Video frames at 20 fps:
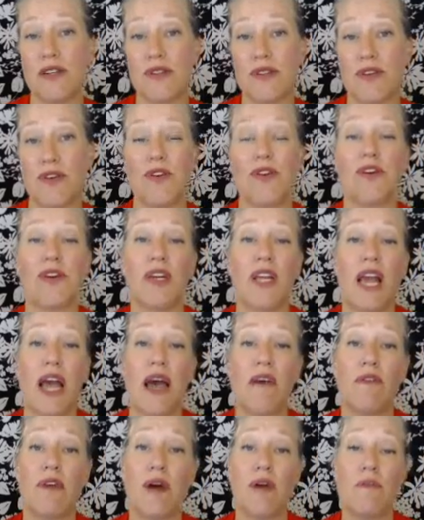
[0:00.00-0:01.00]
So you're going to
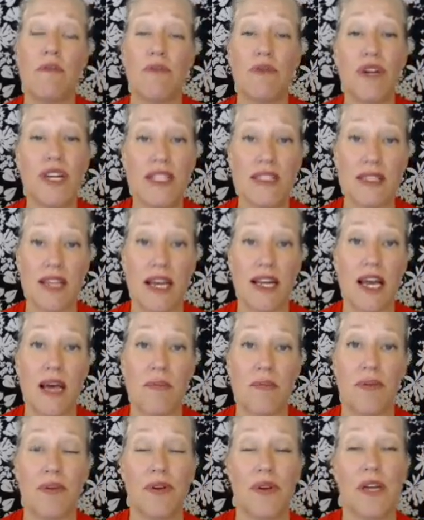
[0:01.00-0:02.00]
have a
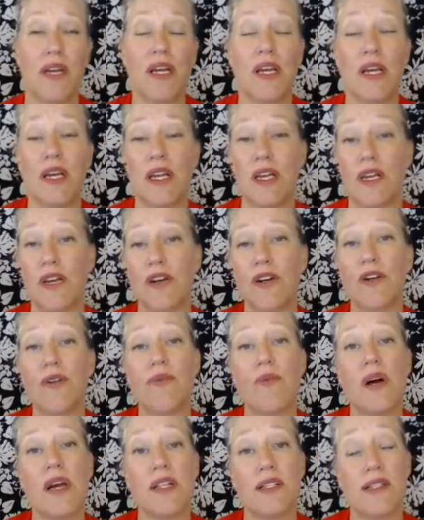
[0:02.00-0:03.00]
pre-setup. You're going to
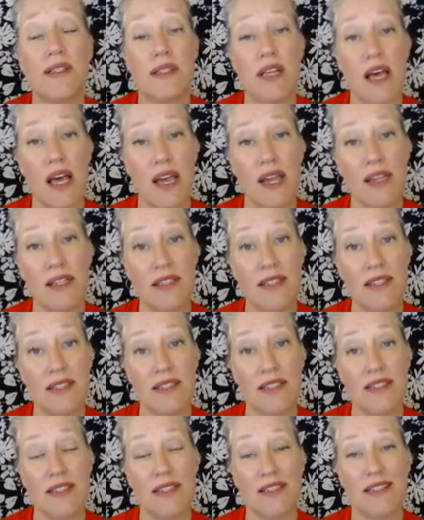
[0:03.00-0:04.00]
want
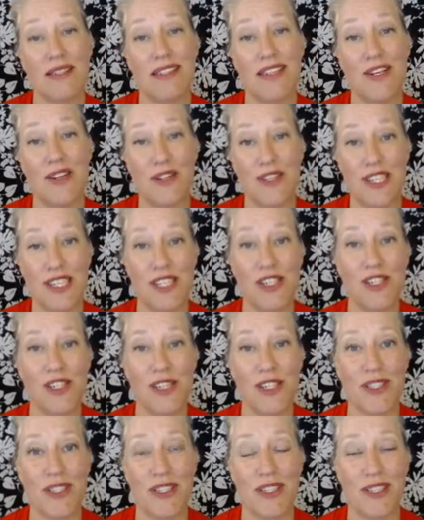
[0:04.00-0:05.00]
signs, your
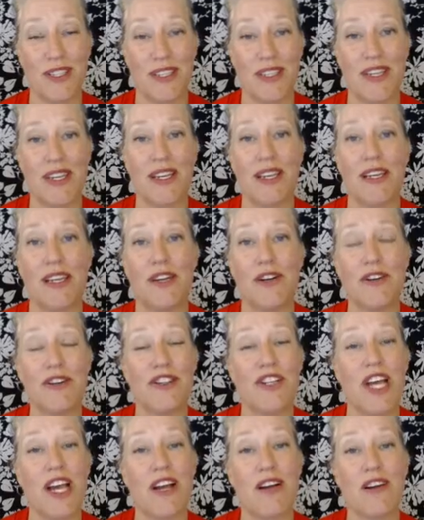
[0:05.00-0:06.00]
t-shirts, your
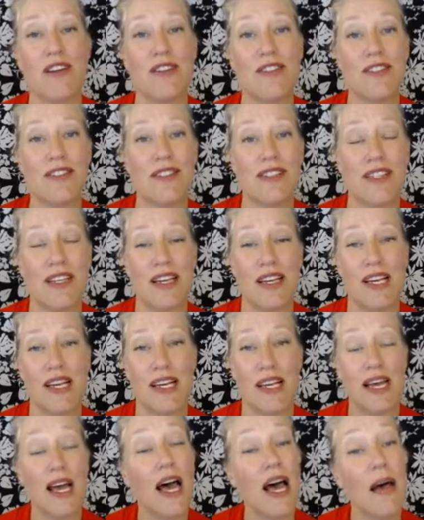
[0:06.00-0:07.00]
chairs,
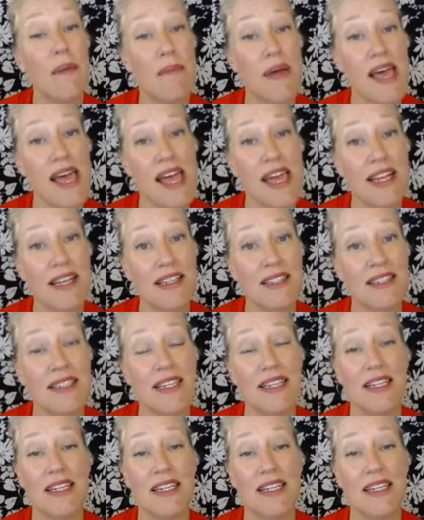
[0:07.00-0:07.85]
a pen.